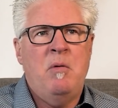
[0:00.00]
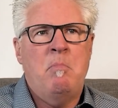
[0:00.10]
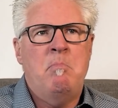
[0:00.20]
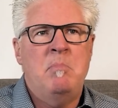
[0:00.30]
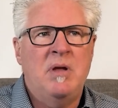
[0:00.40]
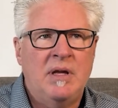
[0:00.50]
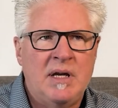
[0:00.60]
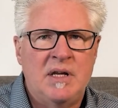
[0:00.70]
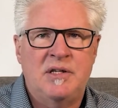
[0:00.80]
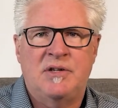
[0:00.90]

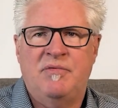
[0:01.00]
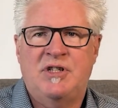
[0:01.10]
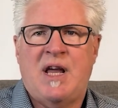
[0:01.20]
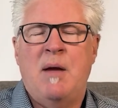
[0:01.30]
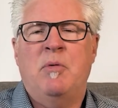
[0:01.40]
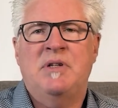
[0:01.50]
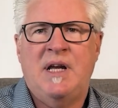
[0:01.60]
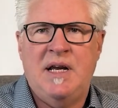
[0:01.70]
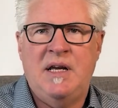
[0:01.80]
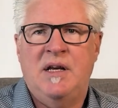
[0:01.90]
millions of
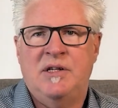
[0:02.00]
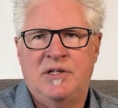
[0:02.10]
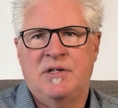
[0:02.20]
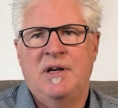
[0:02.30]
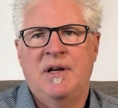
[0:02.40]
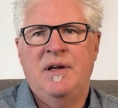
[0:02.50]
simultaneous